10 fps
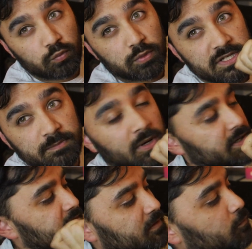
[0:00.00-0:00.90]

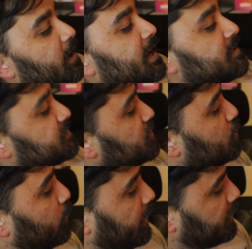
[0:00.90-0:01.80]
responding as
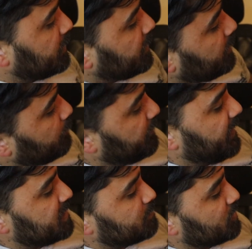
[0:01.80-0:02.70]
quick. But
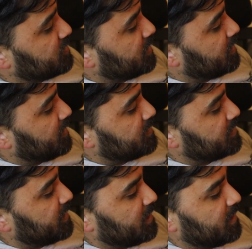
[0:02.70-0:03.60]
that's mostly
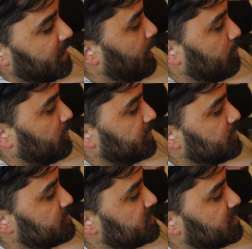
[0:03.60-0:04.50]
because I'm probably
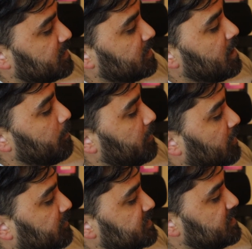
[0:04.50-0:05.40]
used to
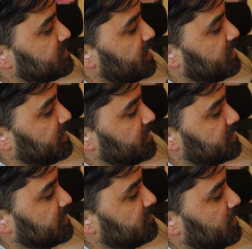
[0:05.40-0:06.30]
mirrorlesses and
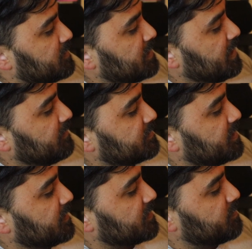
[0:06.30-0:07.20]
DSLRs. Let's
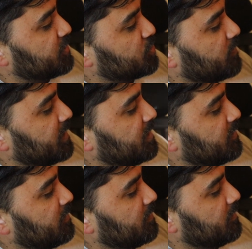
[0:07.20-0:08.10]
take this picture right
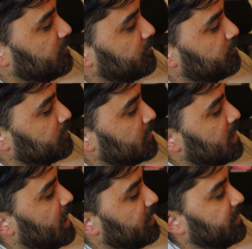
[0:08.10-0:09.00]
here.
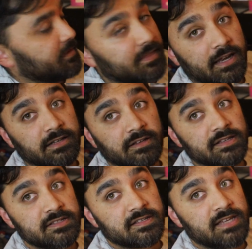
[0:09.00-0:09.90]
I like that it
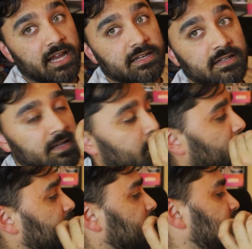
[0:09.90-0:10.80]
does detect
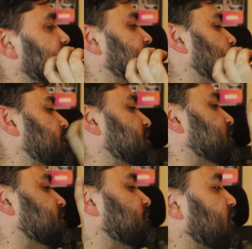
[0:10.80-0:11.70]
when to
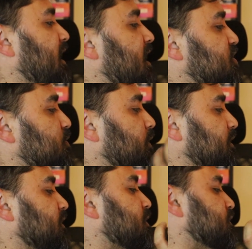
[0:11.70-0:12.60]
use flash,
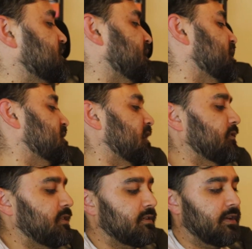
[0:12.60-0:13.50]
when to do scenes and
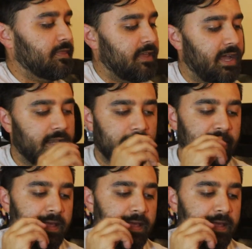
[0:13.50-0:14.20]
everything like that.